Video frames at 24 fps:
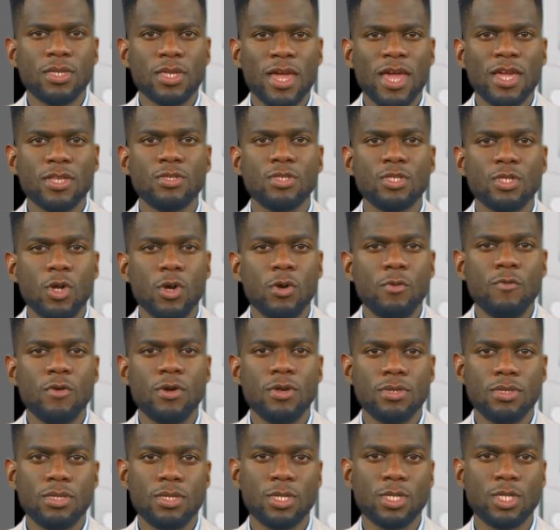and
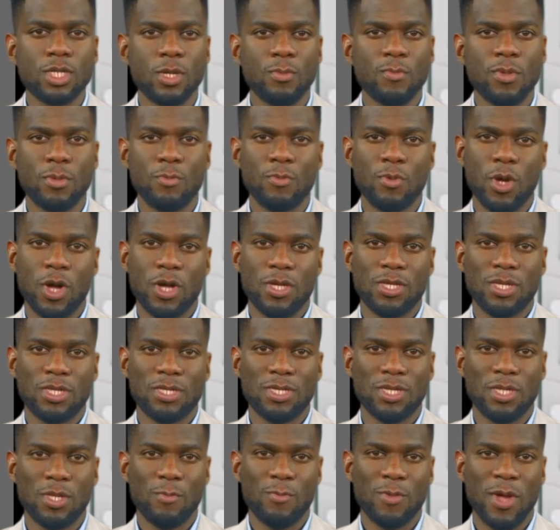servers should be plugged
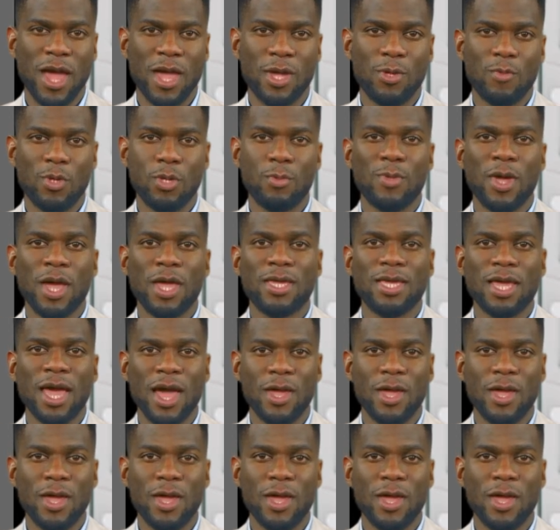into the battery-backed